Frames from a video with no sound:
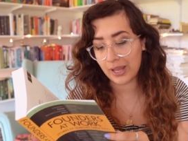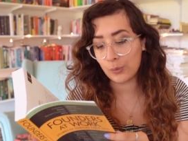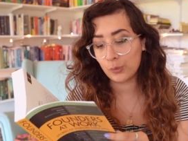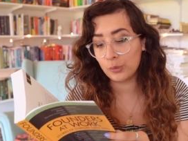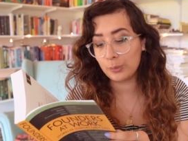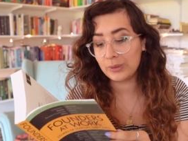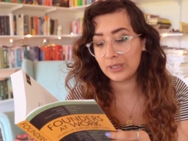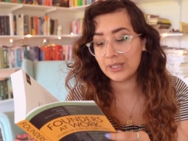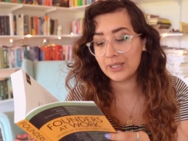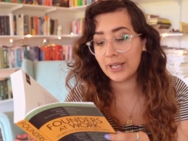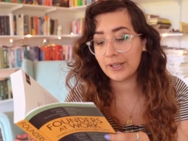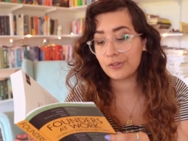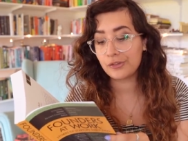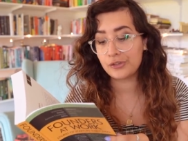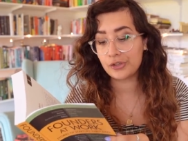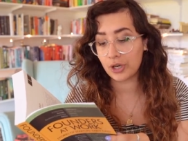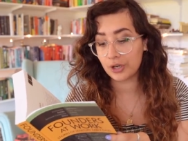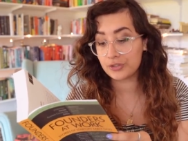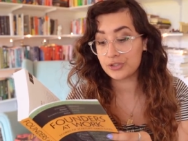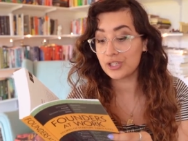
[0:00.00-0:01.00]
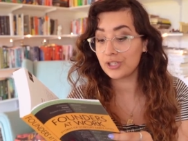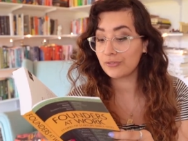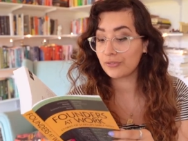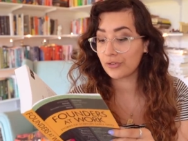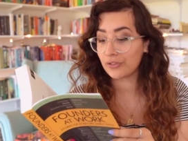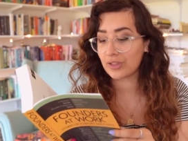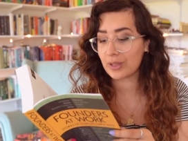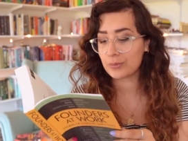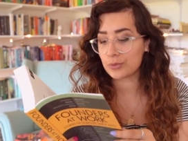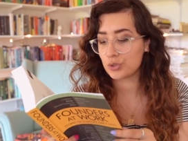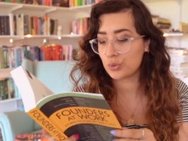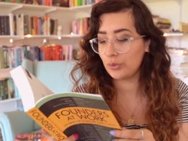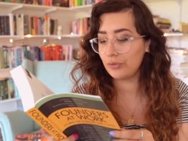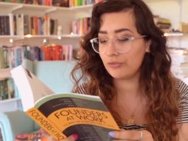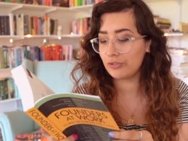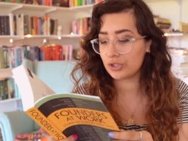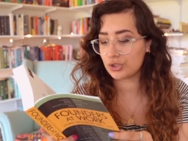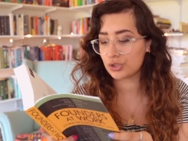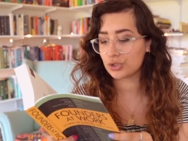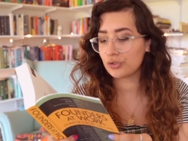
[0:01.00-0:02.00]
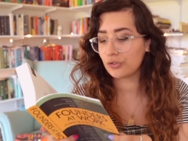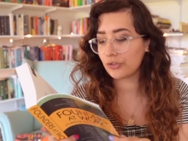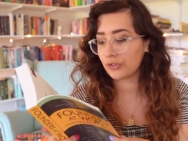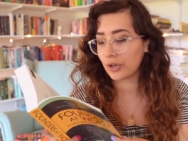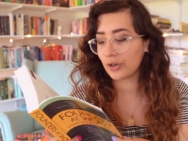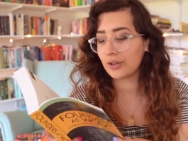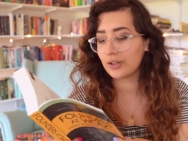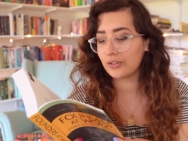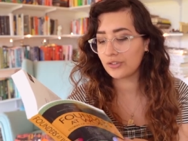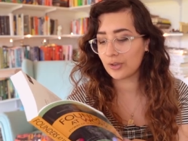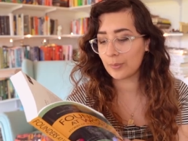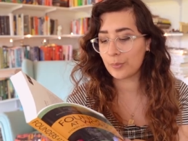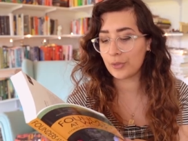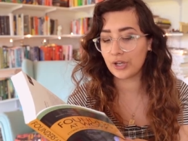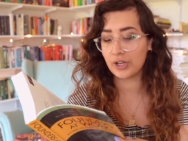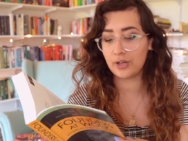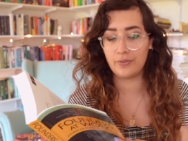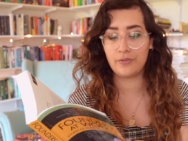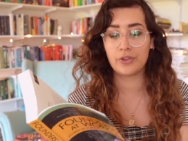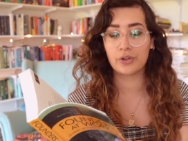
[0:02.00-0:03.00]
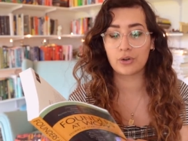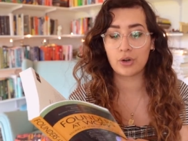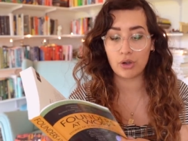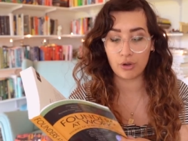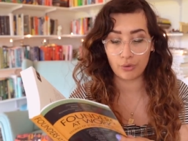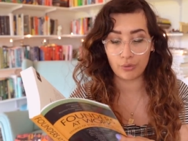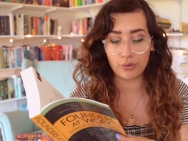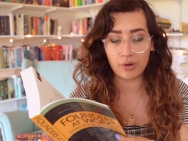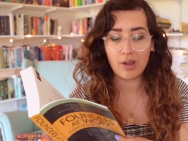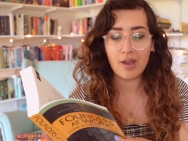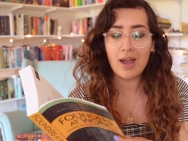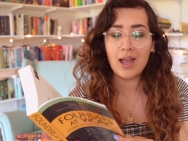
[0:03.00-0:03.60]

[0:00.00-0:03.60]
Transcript: it will be less daunting for them to envision starting something of their own.